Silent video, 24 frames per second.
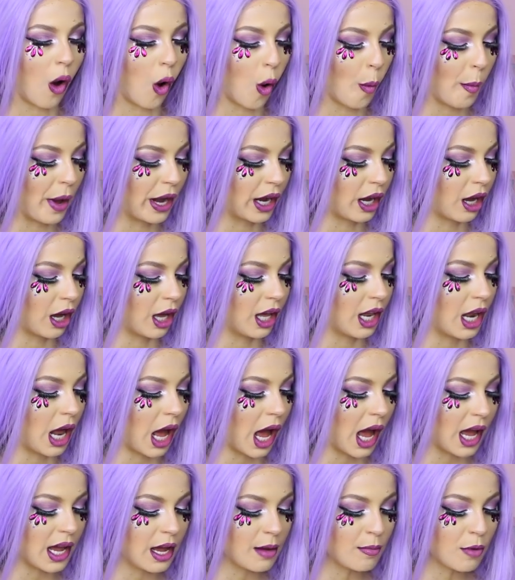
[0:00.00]
Oh my god,
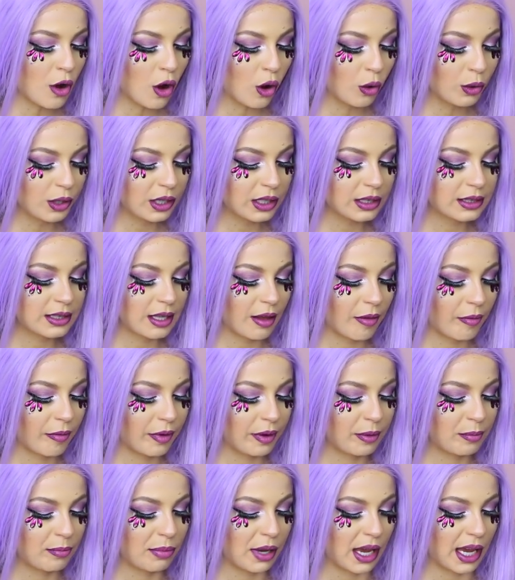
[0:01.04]
I am holding
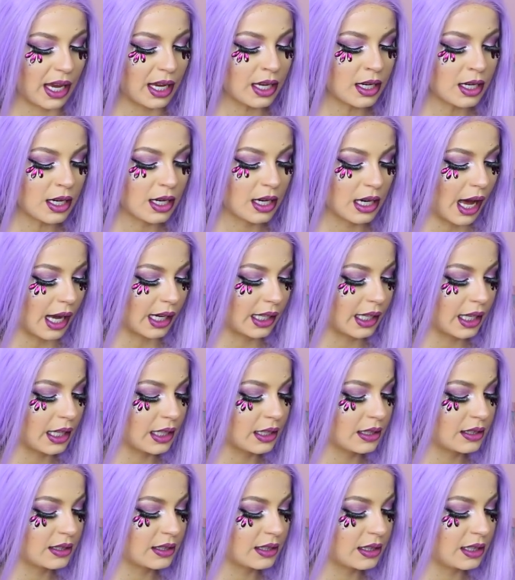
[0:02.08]
something pink. I
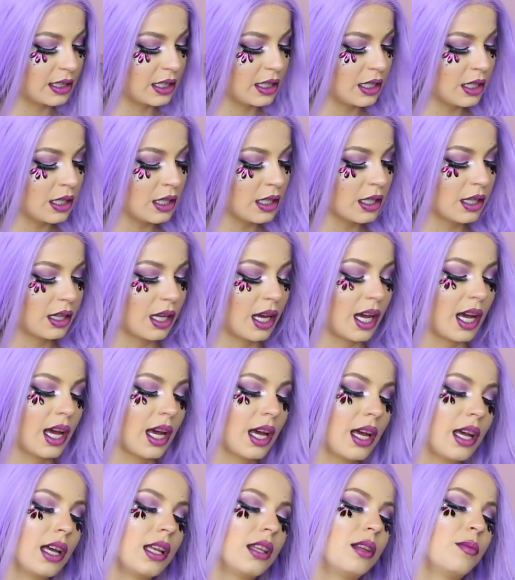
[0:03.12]
can see
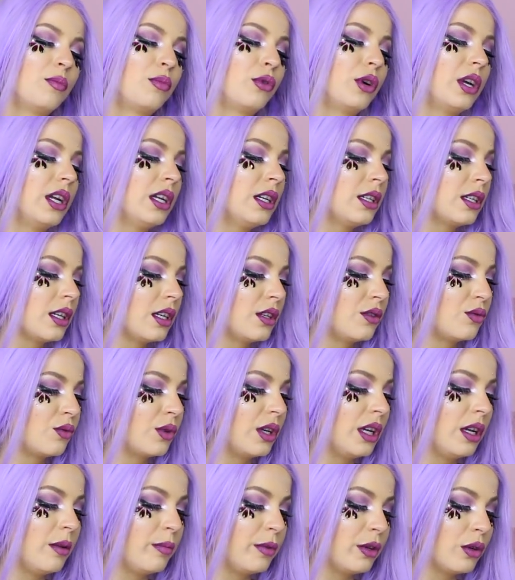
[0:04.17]
that the print is
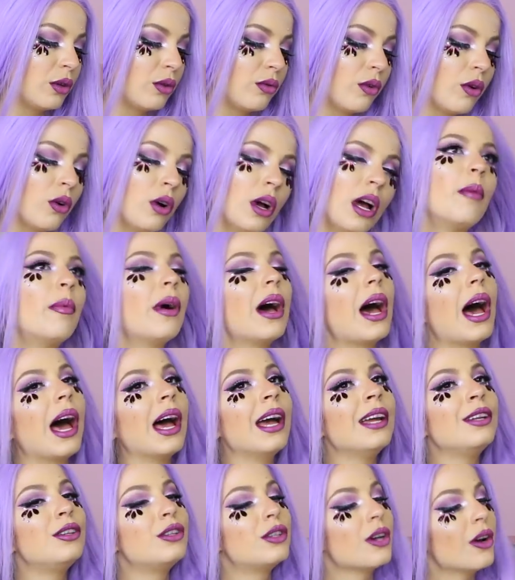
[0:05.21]
really beautiful, but
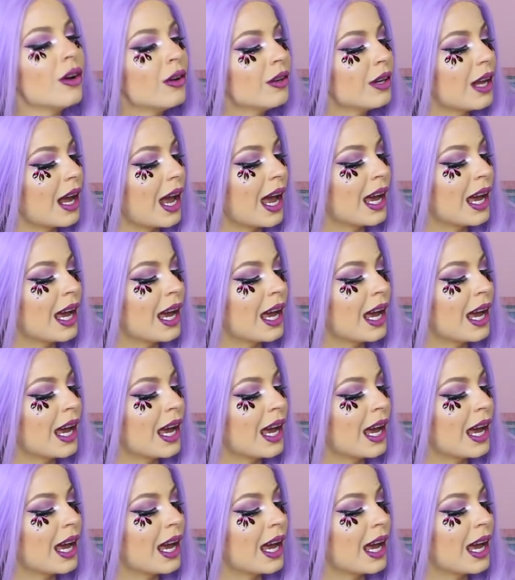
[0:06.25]
I don't